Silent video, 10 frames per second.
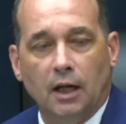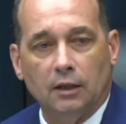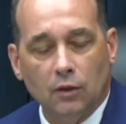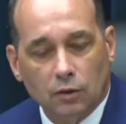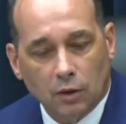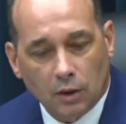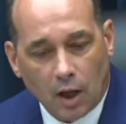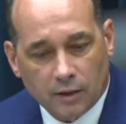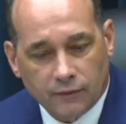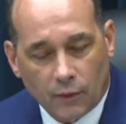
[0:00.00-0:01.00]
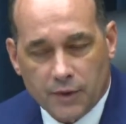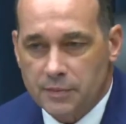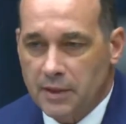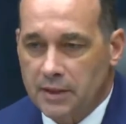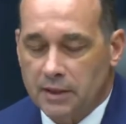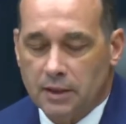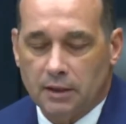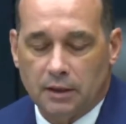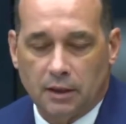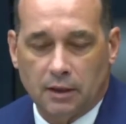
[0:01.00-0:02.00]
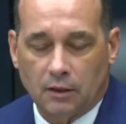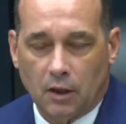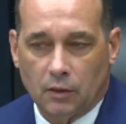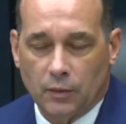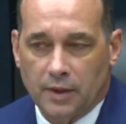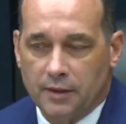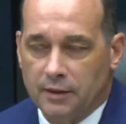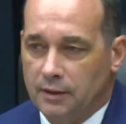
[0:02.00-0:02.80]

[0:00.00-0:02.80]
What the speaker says: local law enforcement, along with